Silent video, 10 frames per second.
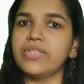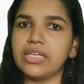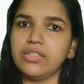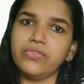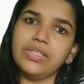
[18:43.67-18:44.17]

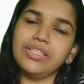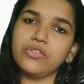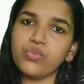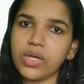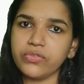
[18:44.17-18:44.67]
that is in
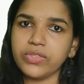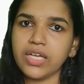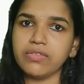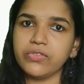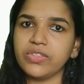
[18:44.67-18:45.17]
the
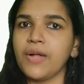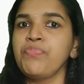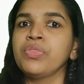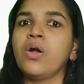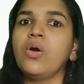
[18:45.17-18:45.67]
Swasthya Avastha
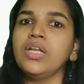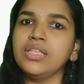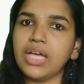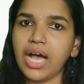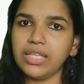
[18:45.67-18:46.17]
or
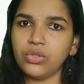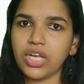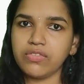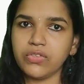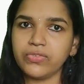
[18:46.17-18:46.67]
in the
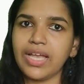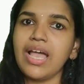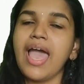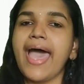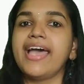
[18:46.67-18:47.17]
Atura Avastha,